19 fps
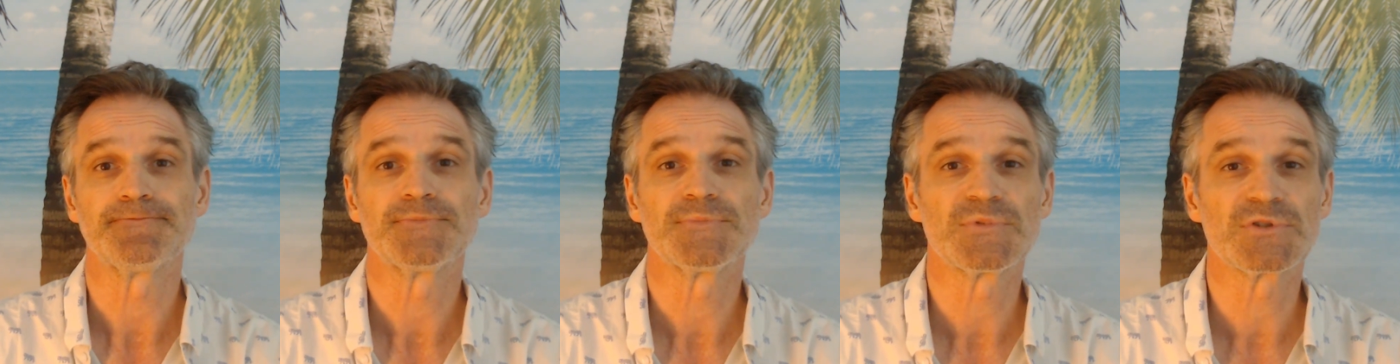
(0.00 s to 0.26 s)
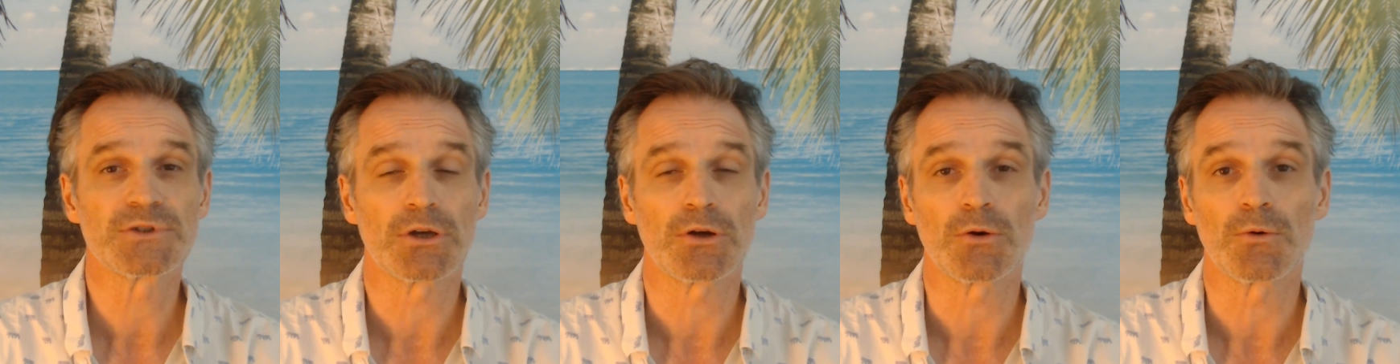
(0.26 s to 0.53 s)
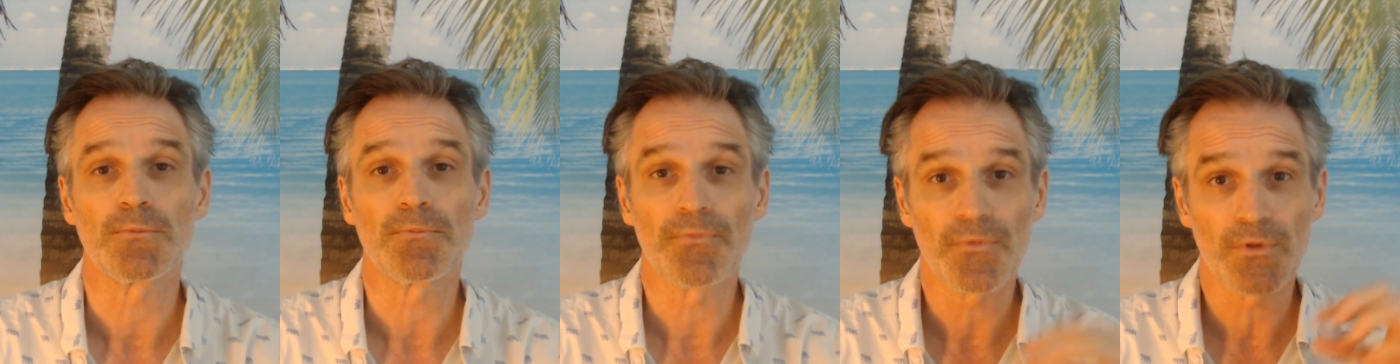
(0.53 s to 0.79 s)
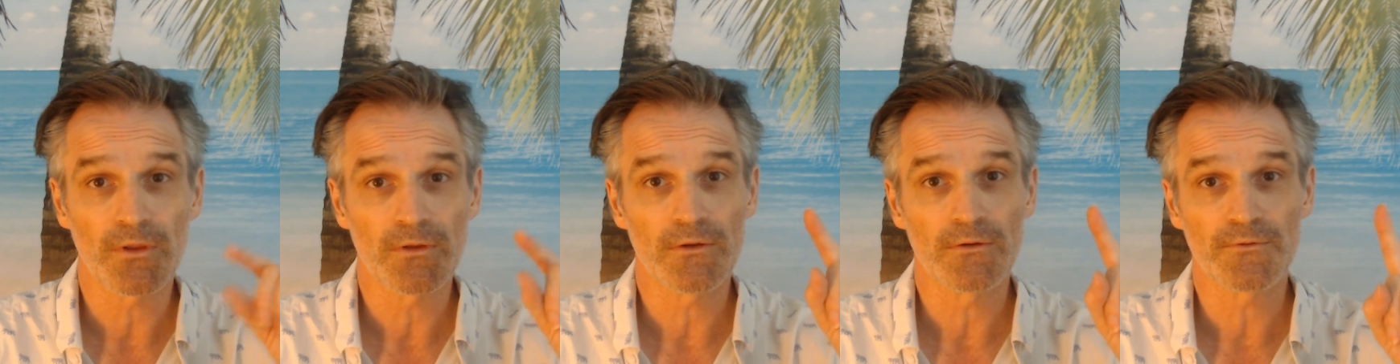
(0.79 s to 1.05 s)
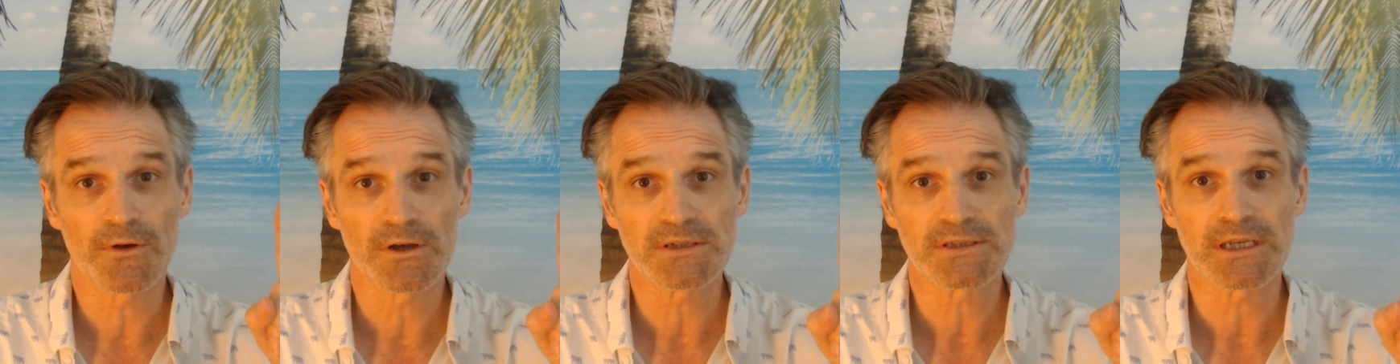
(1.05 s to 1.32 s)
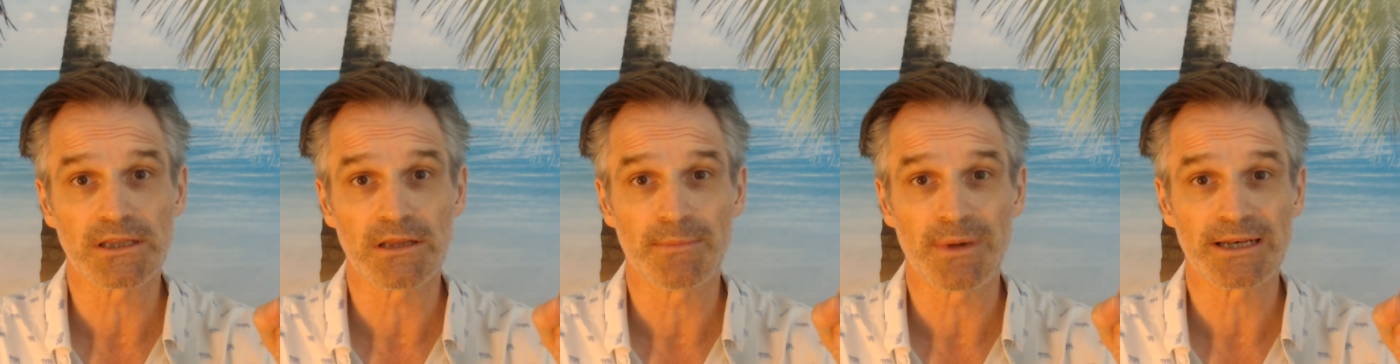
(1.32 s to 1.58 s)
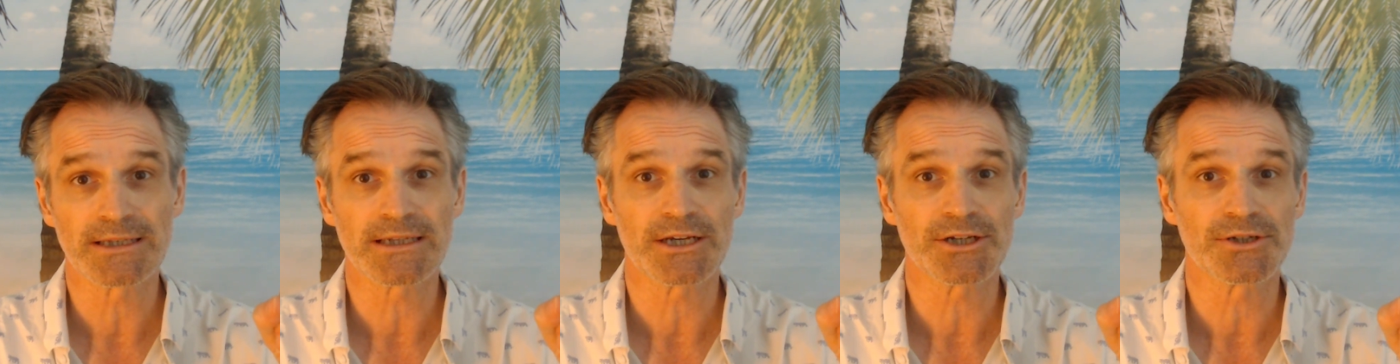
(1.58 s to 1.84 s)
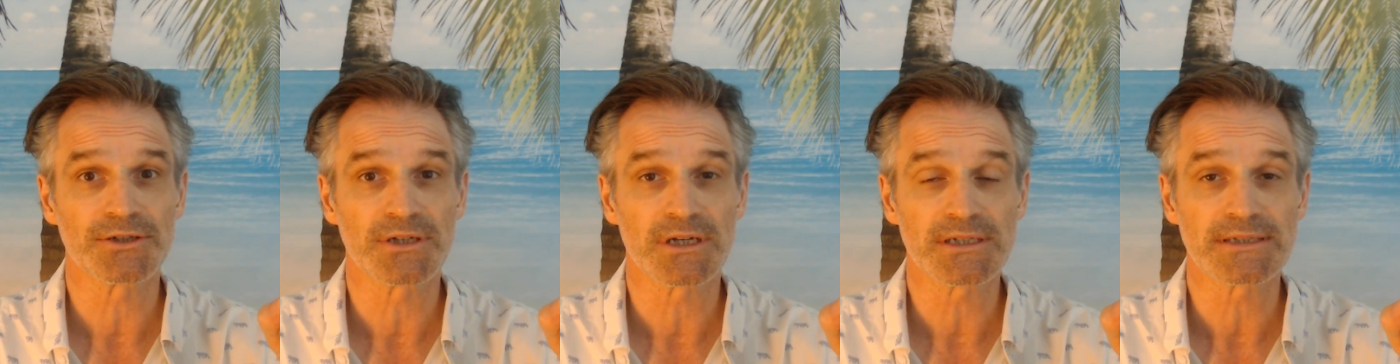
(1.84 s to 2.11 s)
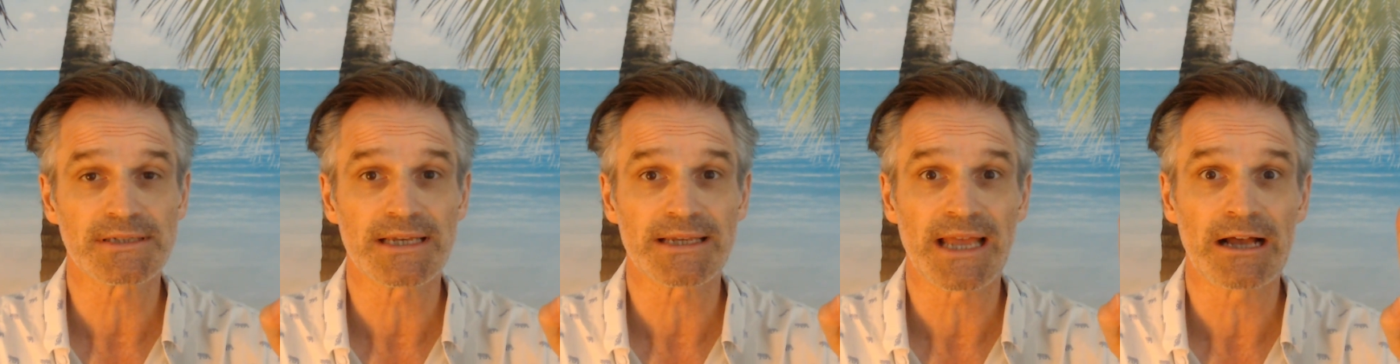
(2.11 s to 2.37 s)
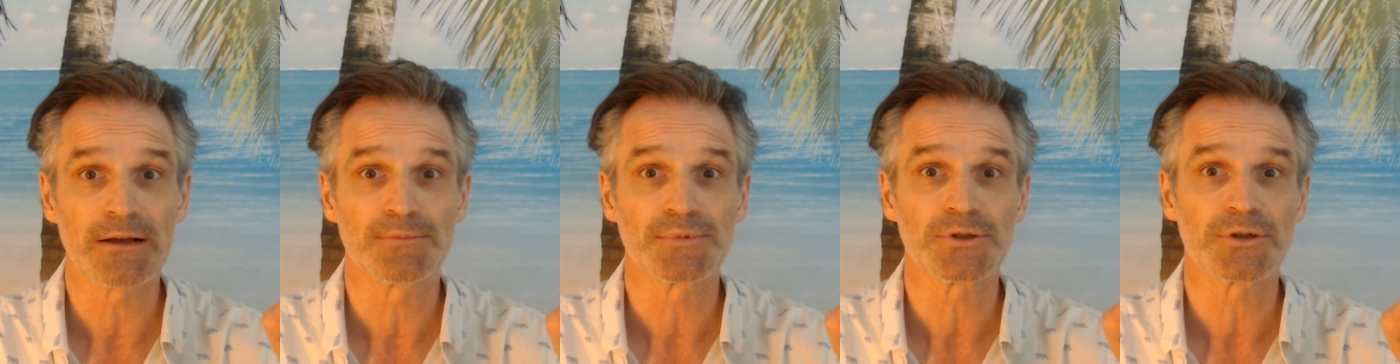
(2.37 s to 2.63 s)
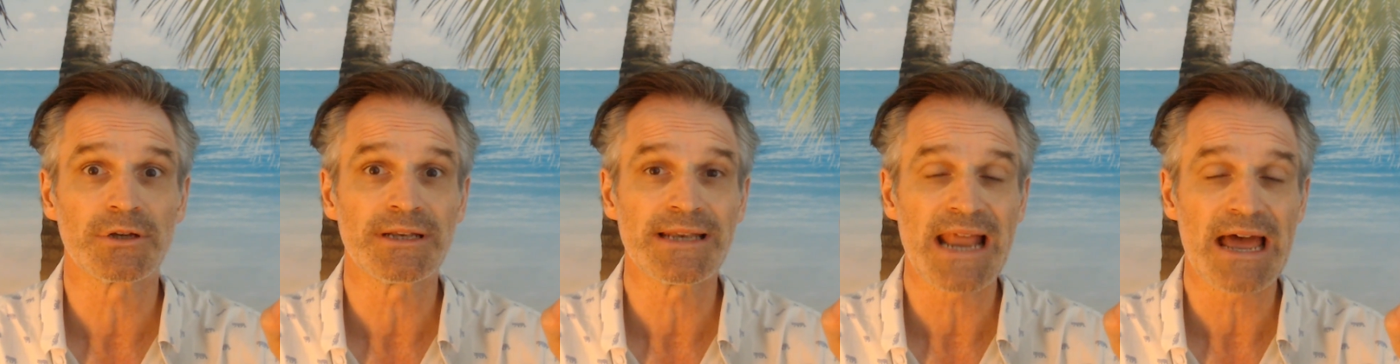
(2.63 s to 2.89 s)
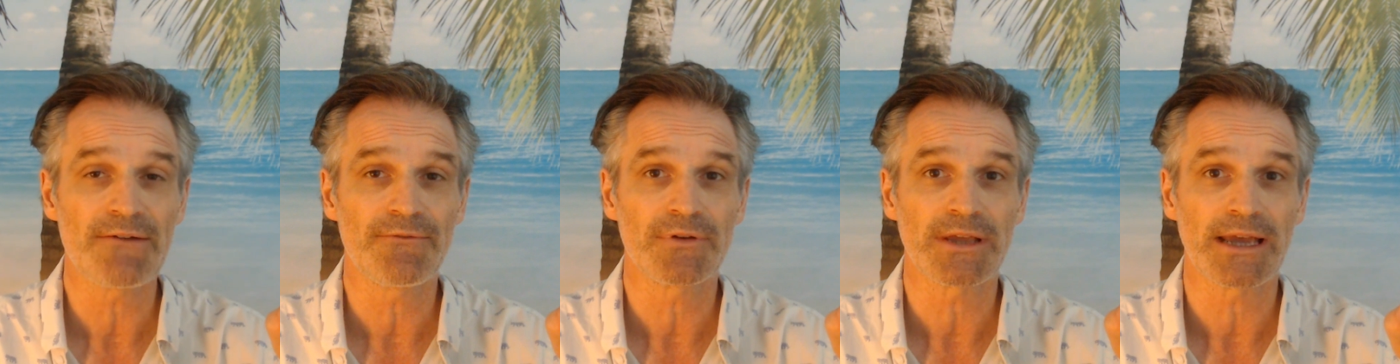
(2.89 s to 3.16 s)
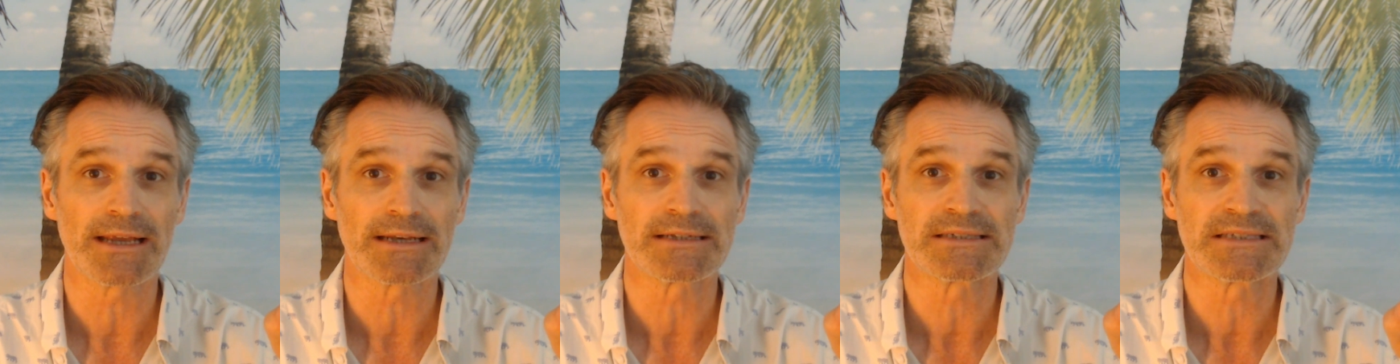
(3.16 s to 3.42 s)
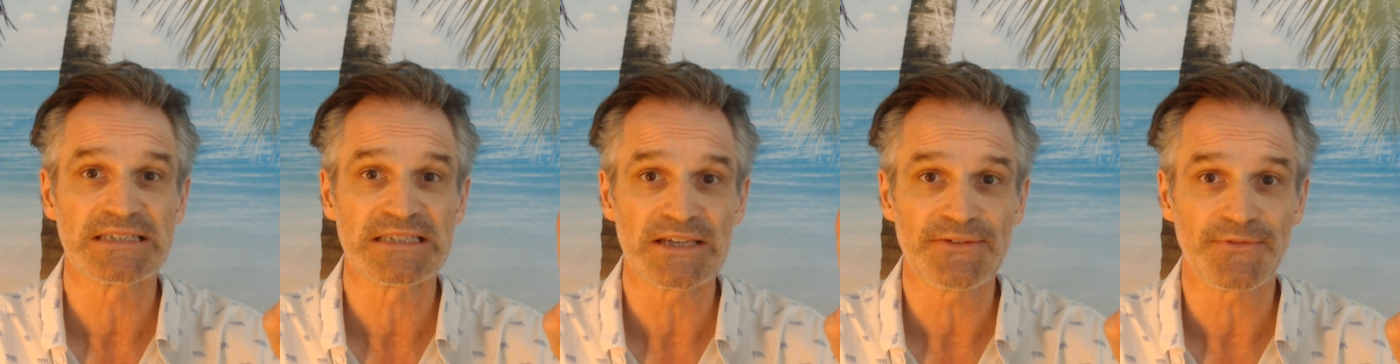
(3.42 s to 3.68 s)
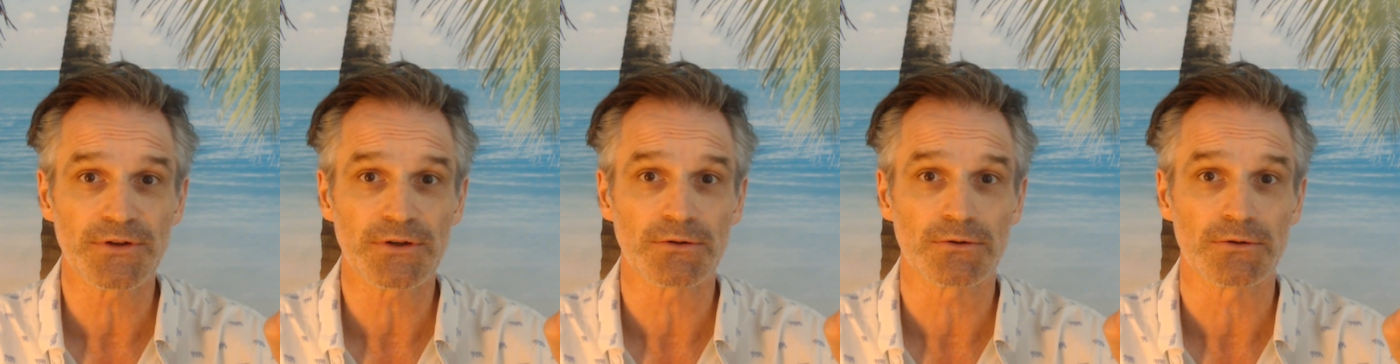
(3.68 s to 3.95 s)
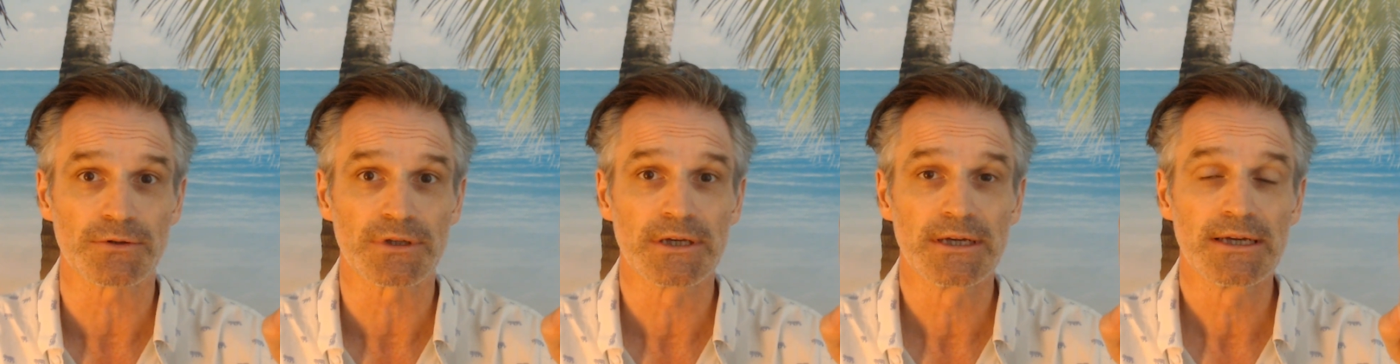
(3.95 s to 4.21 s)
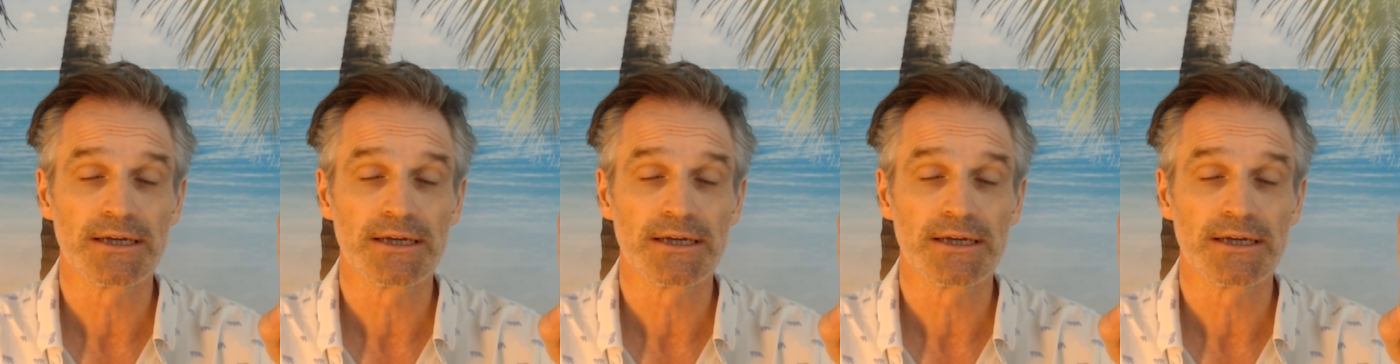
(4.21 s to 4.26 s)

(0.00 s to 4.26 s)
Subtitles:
So, first thing that meditation does is it helps you to navigate difficult